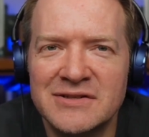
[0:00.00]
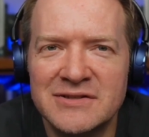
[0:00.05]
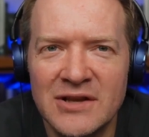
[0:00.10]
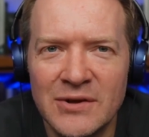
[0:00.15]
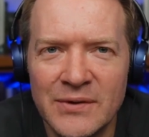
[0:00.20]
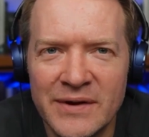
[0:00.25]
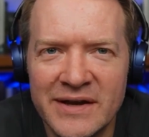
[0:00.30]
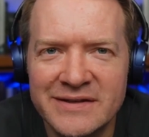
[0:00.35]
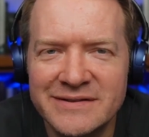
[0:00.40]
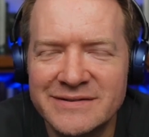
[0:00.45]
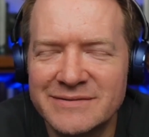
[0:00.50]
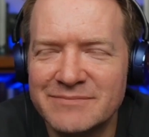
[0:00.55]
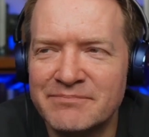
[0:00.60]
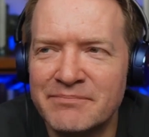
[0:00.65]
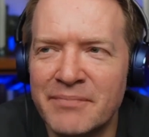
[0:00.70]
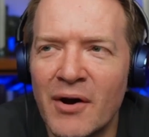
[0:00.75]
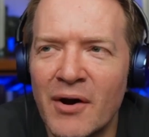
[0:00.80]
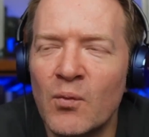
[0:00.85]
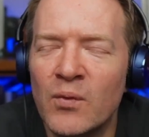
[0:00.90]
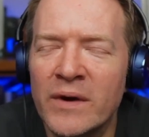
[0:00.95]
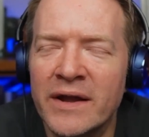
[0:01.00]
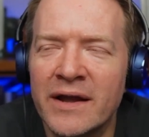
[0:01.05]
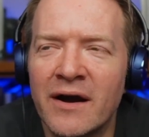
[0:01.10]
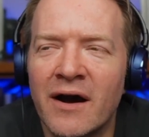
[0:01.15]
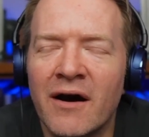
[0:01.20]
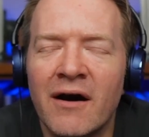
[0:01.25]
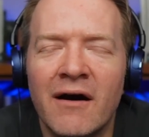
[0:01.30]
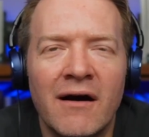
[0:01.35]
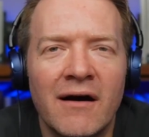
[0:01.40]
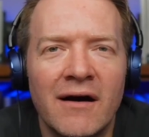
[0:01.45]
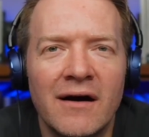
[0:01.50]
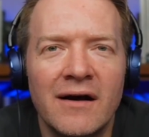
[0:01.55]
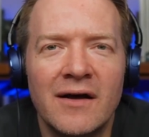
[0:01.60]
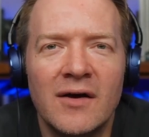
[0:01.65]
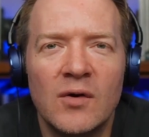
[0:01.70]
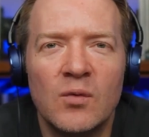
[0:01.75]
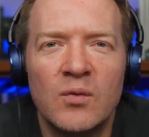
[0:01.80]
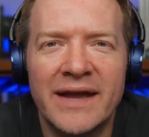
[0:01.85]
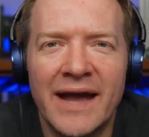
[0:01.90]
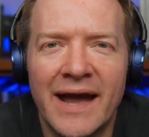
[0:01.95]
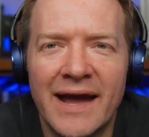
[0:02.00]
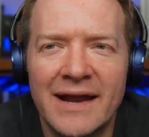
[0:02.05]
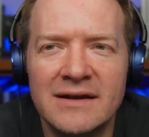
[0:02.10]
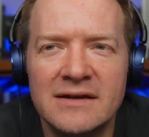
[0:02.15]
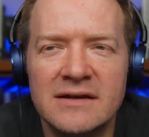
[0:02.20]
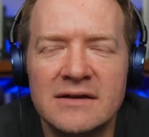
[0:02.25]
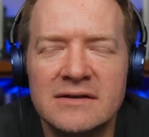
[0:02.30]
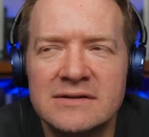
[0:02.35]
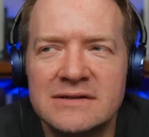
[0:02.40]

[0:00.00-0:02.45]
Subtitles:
Lewis, but we can